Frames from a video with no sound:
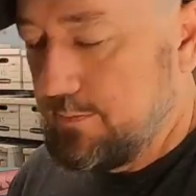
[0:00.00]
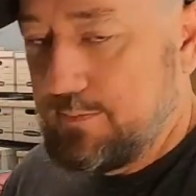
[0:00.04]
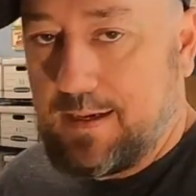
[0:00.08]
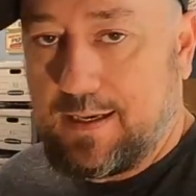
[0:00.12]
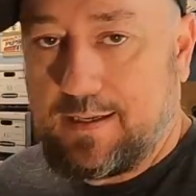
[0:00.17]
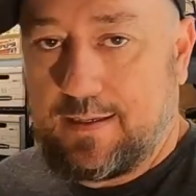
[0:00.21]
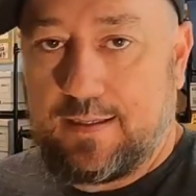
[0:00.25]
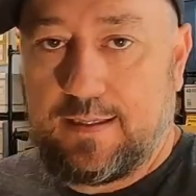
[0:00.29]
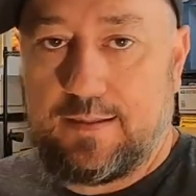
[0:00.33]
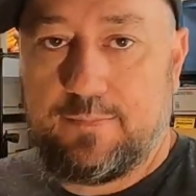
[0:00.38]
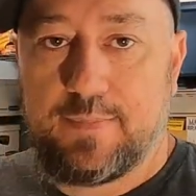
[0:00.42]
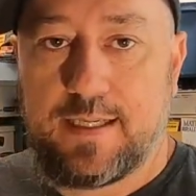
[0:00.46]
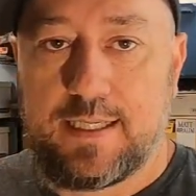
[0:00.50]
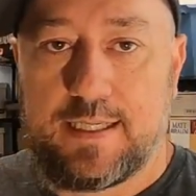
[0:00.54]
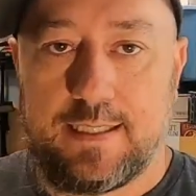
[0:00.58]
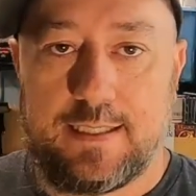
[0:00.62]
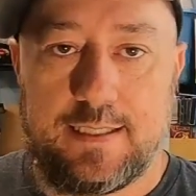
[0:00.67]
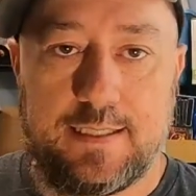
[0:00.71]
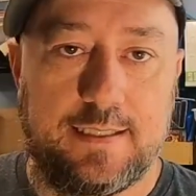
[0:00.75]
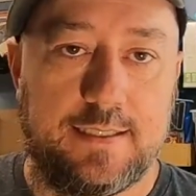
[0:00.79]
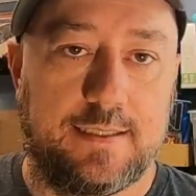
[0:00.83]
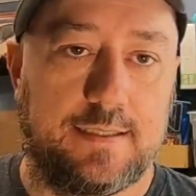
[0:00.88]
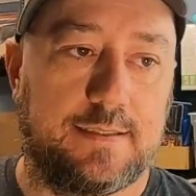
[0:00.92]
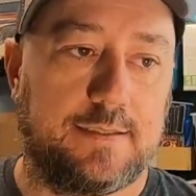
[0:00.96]
my
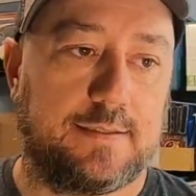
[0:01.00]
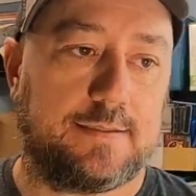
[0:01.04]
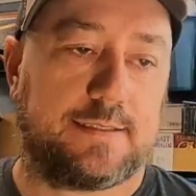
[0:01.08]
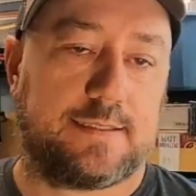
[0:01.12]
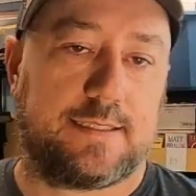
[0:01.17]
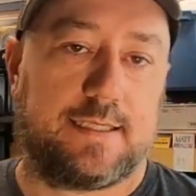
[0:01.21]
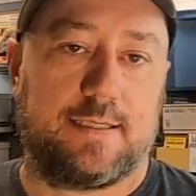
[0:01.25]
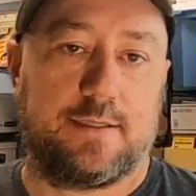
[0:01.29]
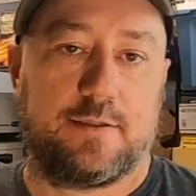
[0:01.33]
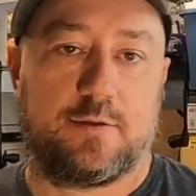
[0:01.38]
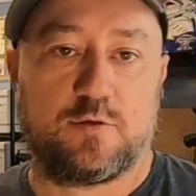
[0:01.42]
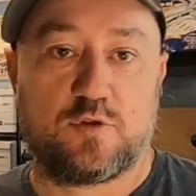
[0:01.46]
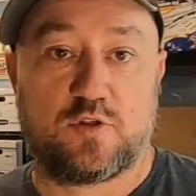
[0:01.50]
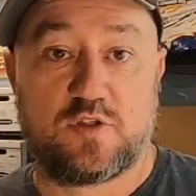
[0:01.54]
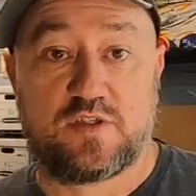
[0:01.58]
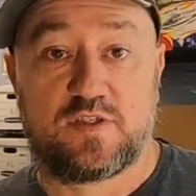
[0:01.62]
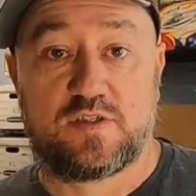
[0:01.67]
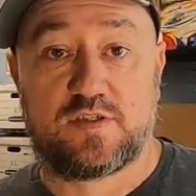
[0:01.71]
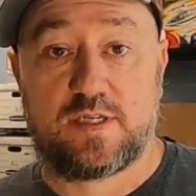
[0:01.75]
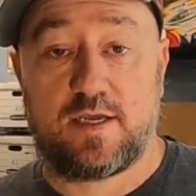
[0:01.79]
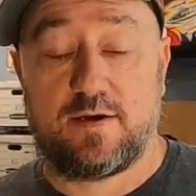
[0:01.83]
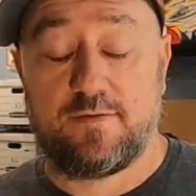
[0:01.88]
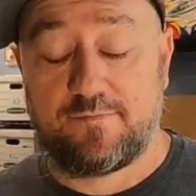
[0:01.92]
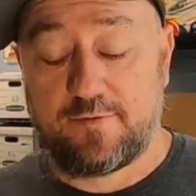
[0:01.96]
eBay sales
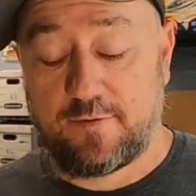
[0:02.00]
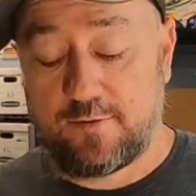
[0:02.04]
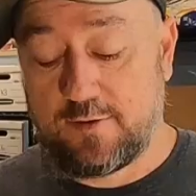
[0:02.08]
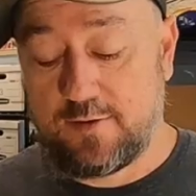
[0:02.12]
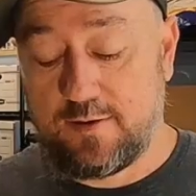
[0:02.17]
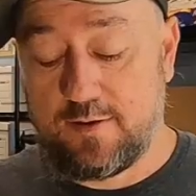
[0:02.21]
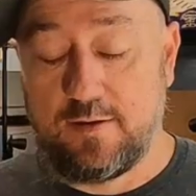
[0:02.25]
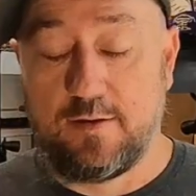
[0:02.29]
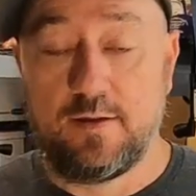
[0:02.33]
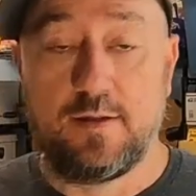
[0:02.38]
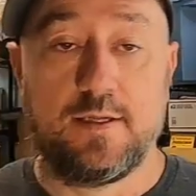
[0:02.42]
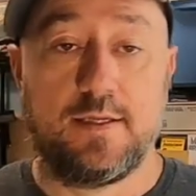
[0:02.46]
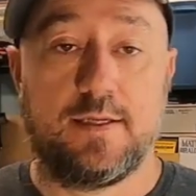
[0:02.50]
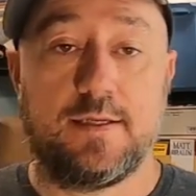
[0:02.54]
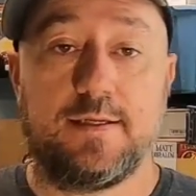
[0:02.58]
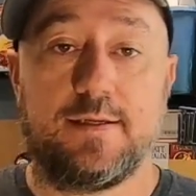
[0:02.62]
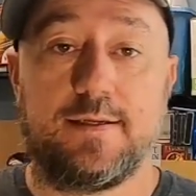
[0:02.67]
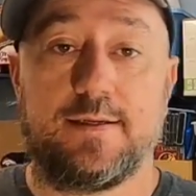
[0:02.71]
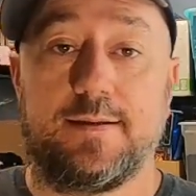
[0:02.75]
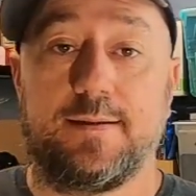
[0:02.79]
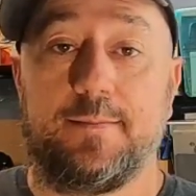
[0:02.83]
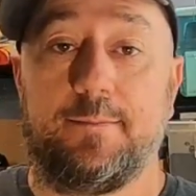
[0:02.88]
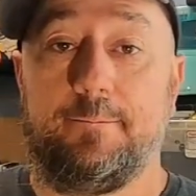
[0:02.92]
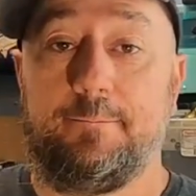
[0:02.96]
suffered
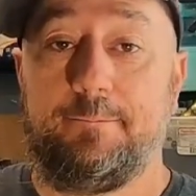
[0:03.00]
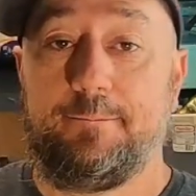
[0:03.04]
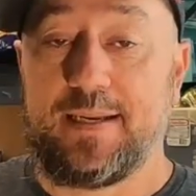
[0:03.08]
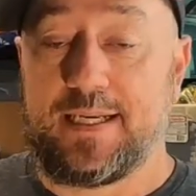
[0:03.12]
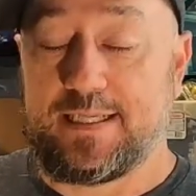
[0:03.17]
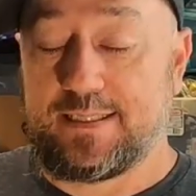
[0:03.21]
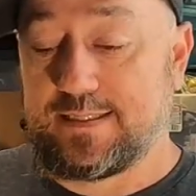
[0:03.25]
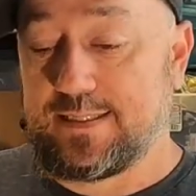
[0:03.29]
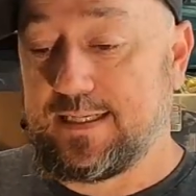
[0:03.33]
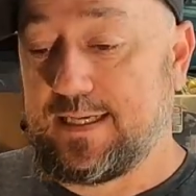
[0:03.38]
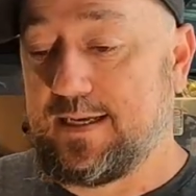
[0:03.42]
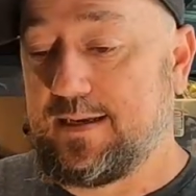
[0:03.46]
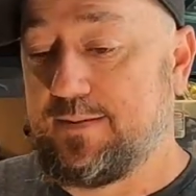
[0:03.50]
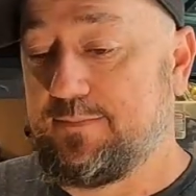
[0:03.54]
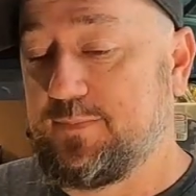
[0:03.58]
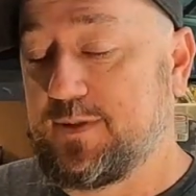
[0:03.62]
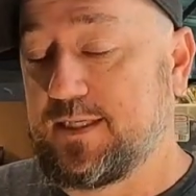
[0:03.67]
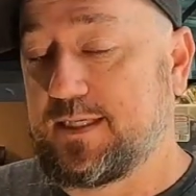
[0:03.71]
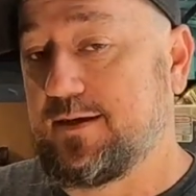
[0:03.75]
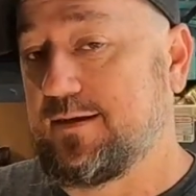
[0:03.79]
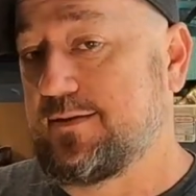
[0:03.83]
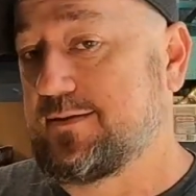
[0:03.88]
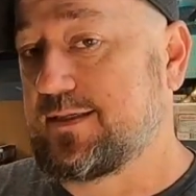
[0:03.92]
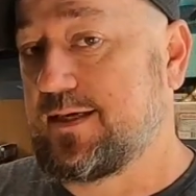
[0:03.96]
big time
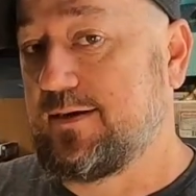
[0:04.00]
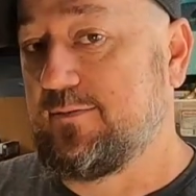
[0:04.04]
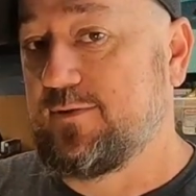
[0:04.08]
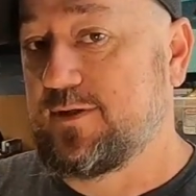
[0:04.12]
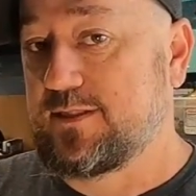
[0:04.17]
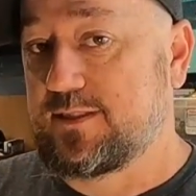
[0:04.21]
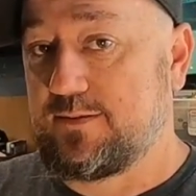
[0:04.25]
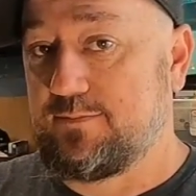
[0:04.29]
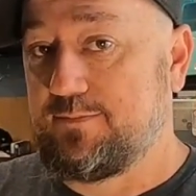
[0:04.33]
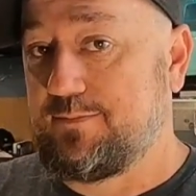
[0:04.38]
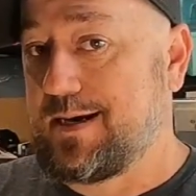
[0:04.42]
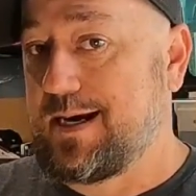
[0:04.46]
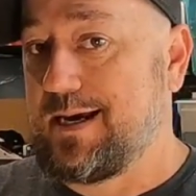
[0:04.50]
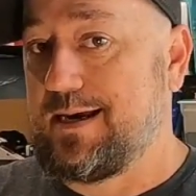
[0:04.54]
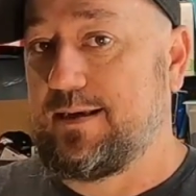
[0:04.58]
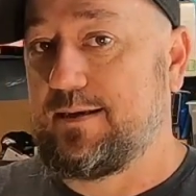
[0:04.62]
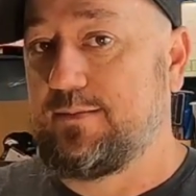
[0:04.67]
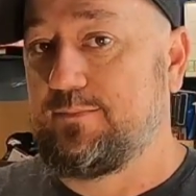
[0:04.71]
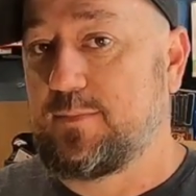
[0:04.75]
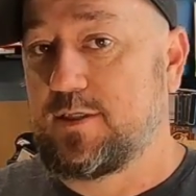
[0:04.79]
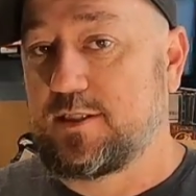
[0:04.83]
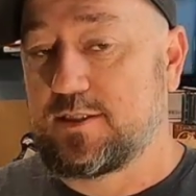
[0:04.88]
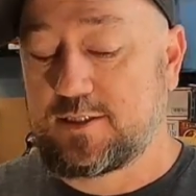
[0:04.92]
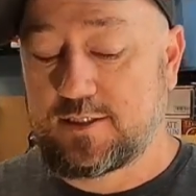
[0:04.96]
because I wasn't
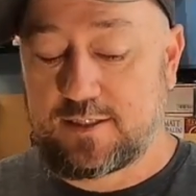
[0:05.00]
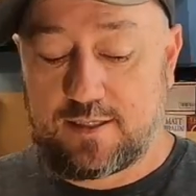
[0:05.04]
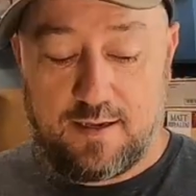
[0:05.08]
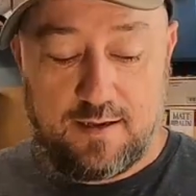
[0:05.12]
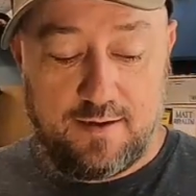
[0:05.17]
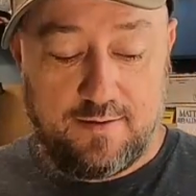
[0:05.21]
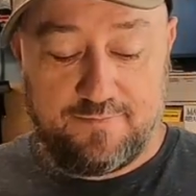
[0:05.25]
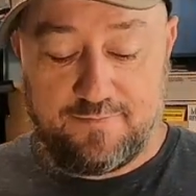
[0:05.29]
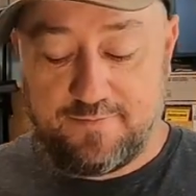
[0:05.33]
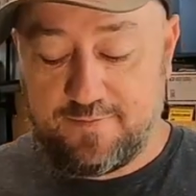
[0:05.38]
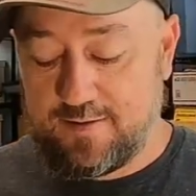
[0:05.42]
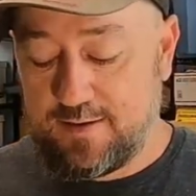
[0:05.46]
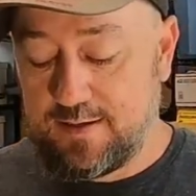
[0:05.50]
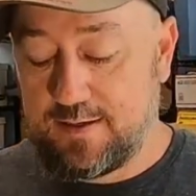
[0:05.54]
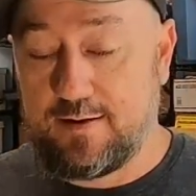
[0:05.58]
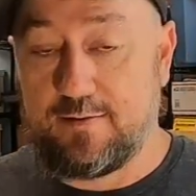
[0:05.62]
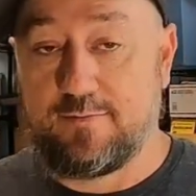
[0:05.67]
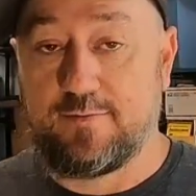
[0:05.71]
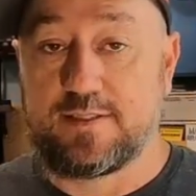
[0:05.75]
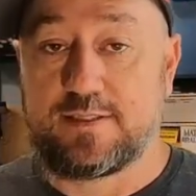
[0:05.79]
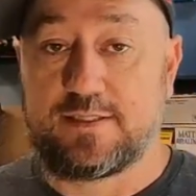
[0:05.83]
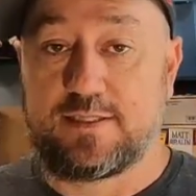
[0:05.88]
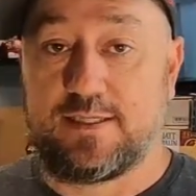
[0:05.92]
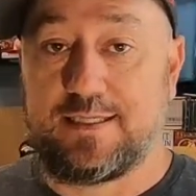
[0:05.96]
buying much stuff and I
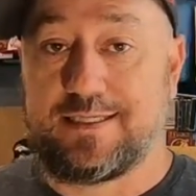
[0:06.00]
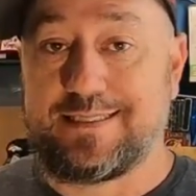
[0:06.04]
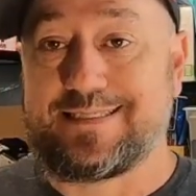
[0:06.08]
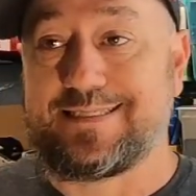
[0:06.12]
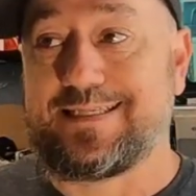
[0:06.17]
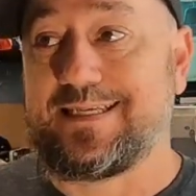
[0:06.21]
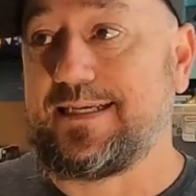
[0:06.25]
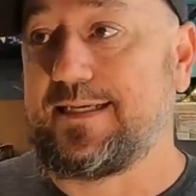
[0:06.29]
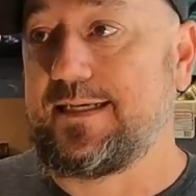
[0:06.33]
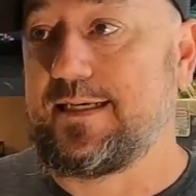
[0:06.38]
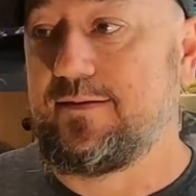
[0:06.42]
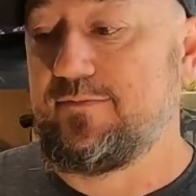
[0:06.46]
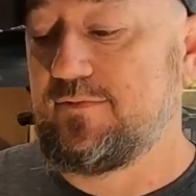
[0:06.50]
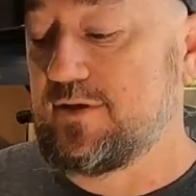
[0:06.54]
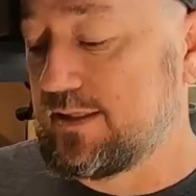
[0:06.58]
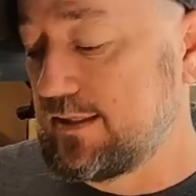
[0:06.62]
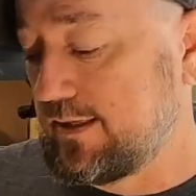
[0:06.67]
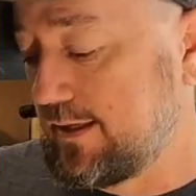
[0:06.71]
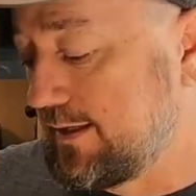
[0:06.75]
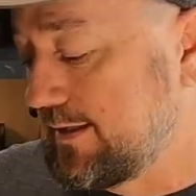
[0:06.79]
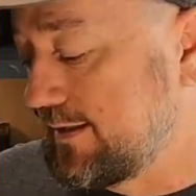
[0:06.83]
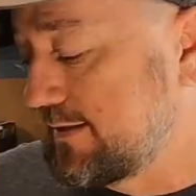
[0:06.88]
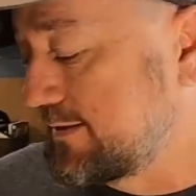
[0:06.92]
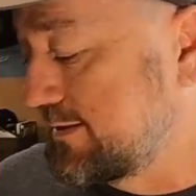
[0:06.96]
was listing even
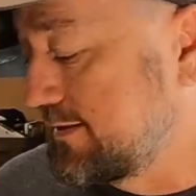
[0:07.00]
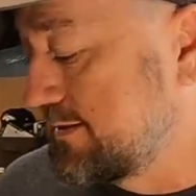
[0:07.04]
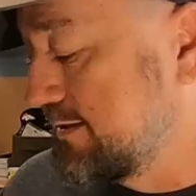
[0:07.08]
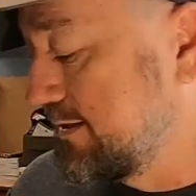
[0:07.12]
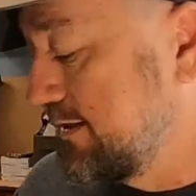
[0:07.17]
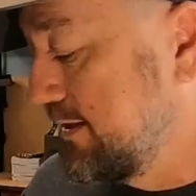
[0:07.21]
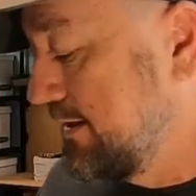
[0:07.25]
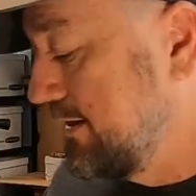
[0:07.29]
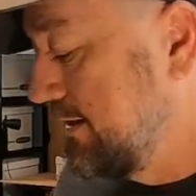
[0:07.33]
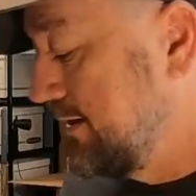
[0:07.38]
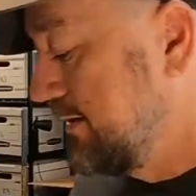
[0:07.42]
less.